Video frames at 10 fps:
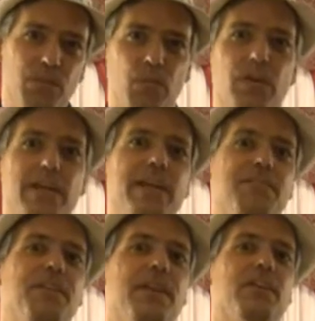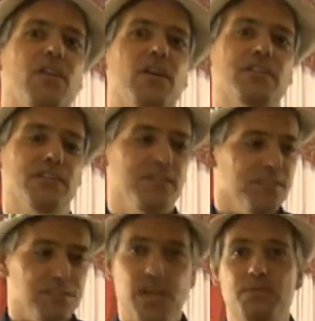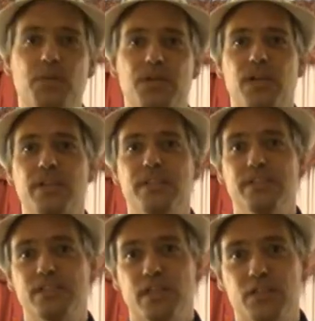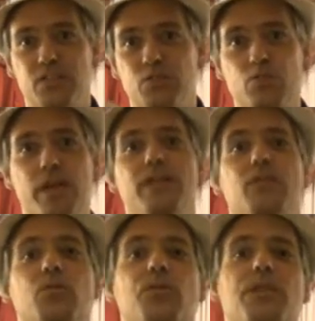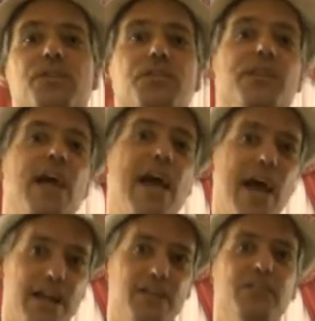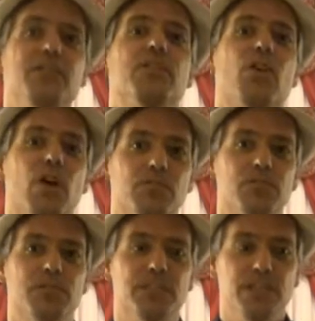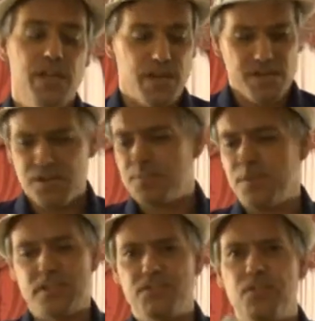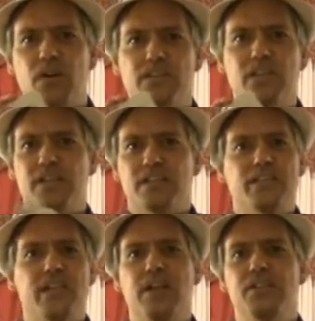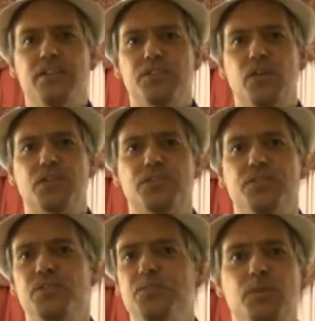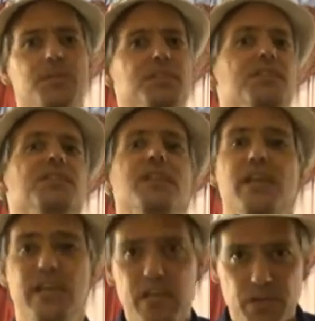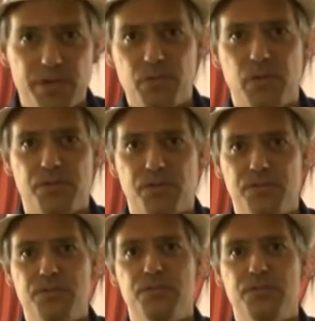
the one-handed fan toss, the Viper cut, is a great little thing you can add into your card routine. And it's a false cut. The entire thing is false. So you can put this in anywhere you want. You can